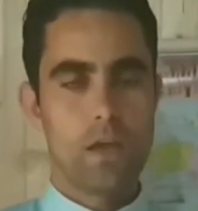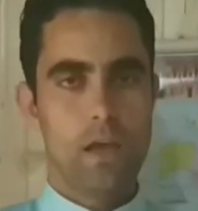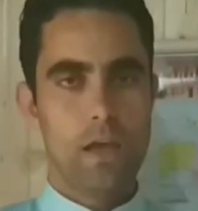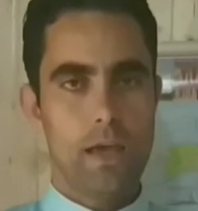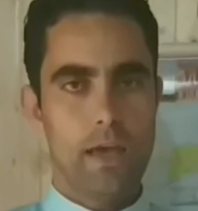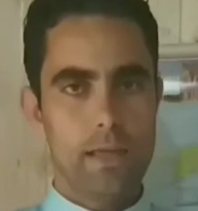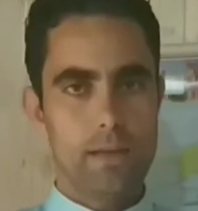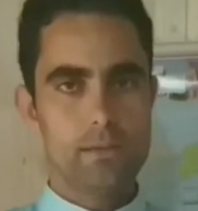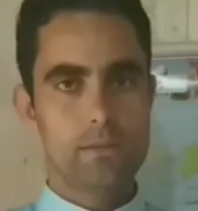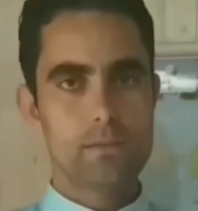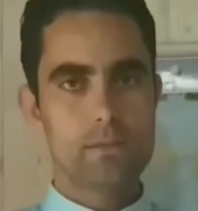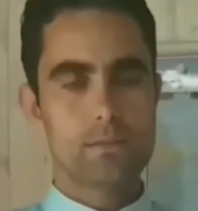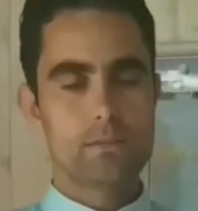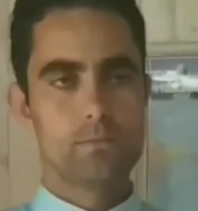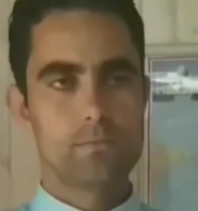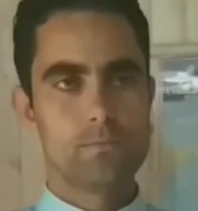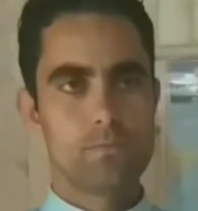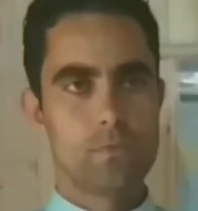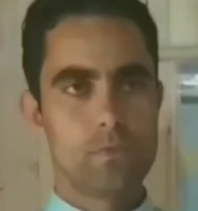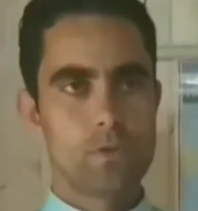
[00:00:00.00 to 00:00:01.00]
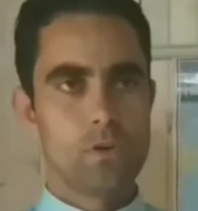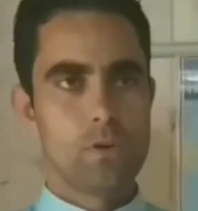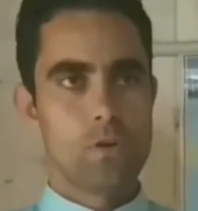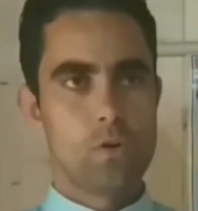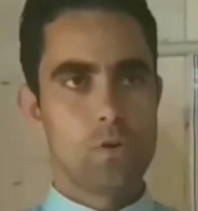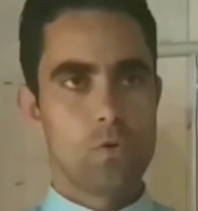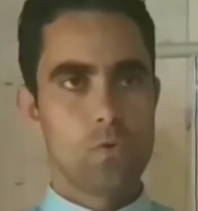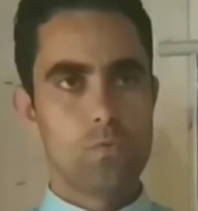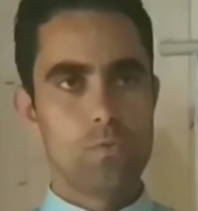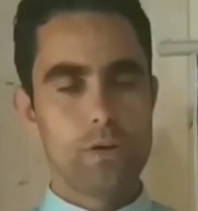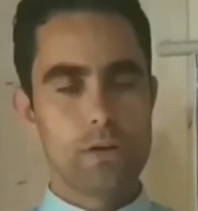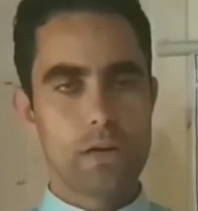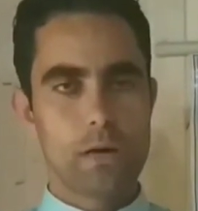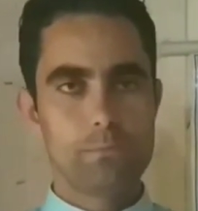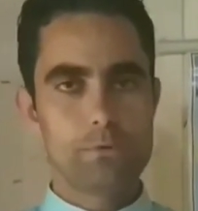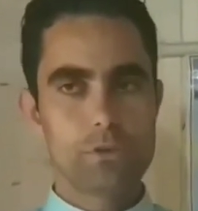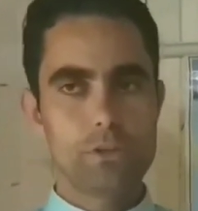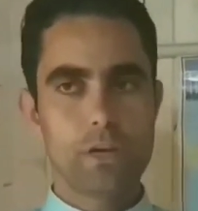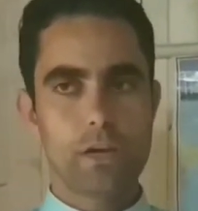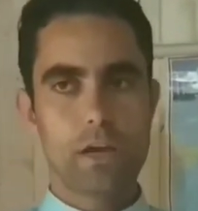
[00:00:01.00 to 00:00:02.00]
Hence, we come
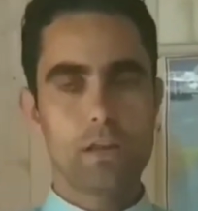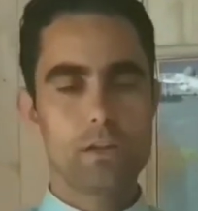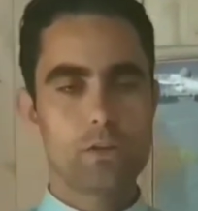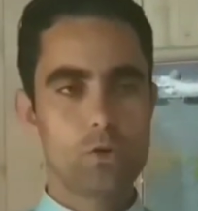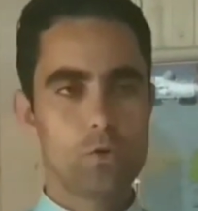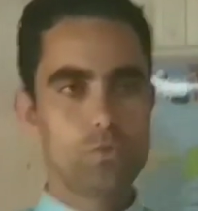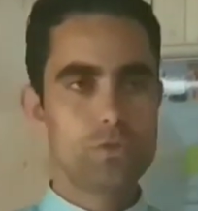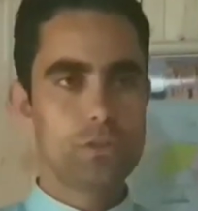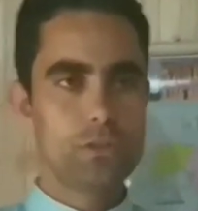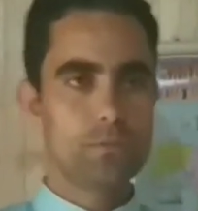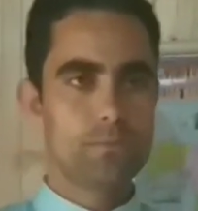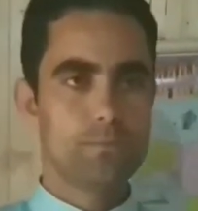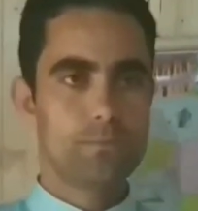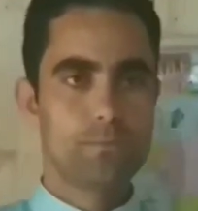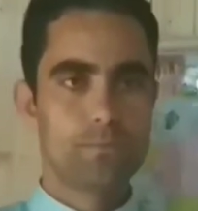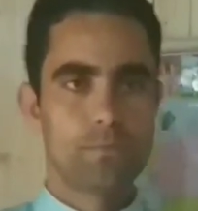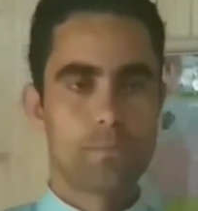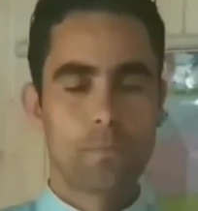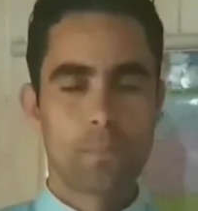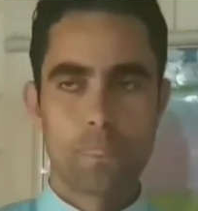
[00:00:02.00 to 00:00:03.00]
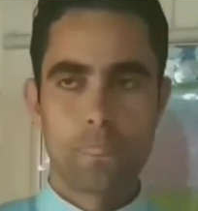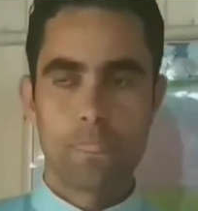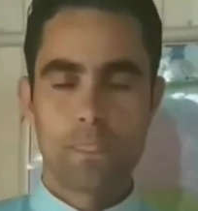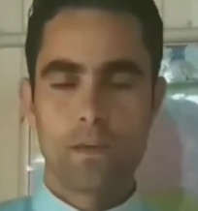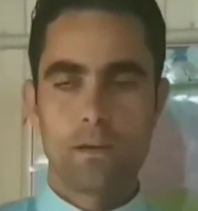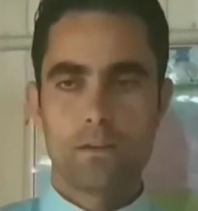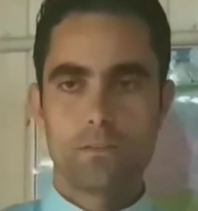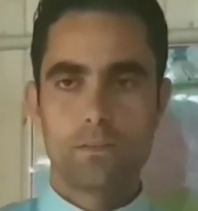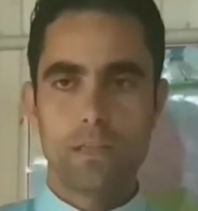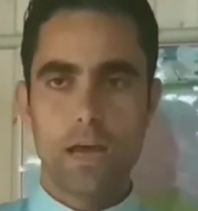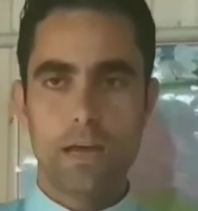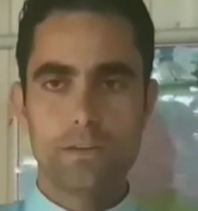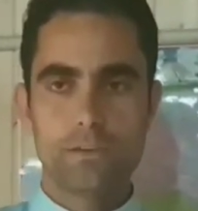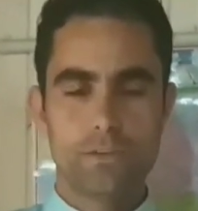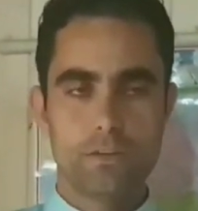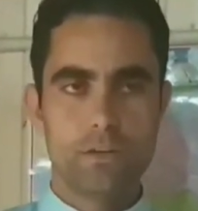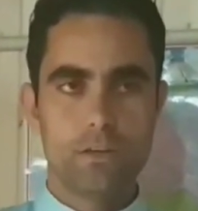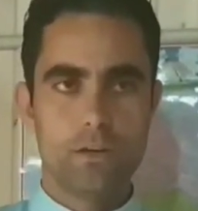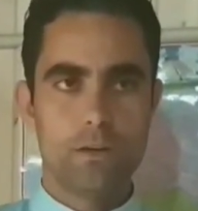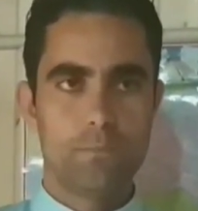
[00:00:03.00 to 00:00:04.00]
to the conclusion that
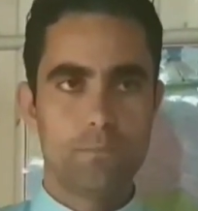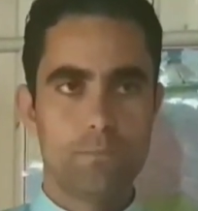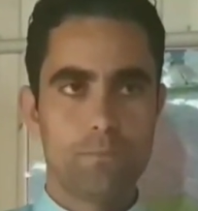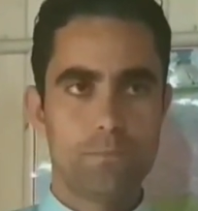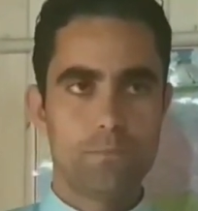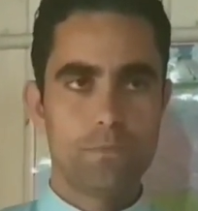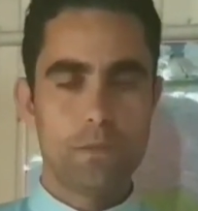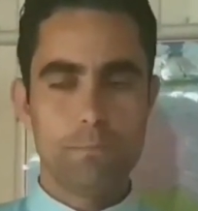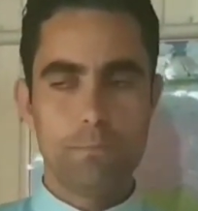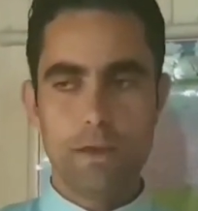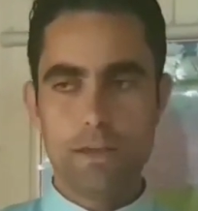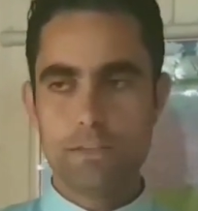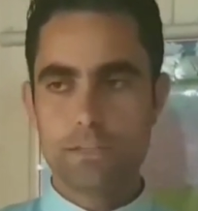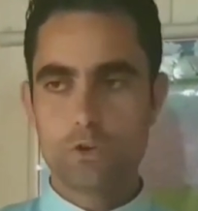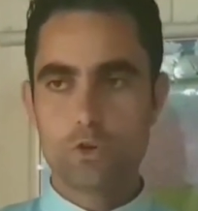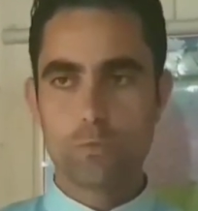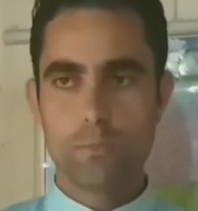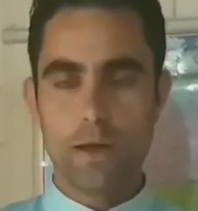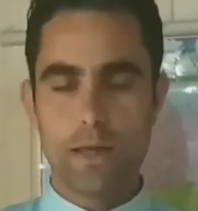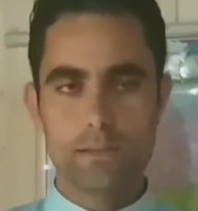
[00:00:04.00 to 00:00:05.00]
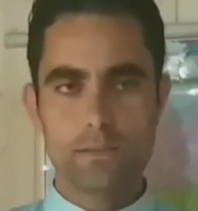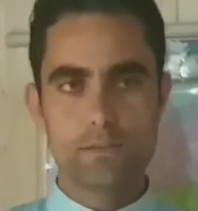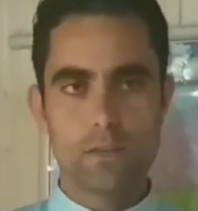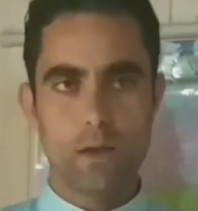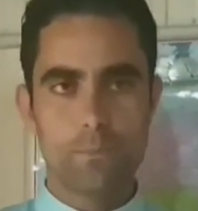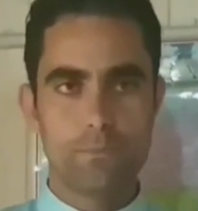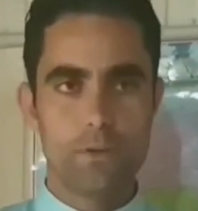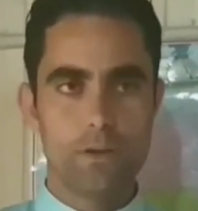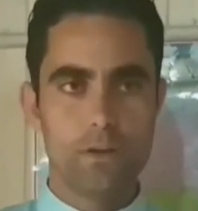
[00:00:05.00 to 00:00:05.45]
the major domains of the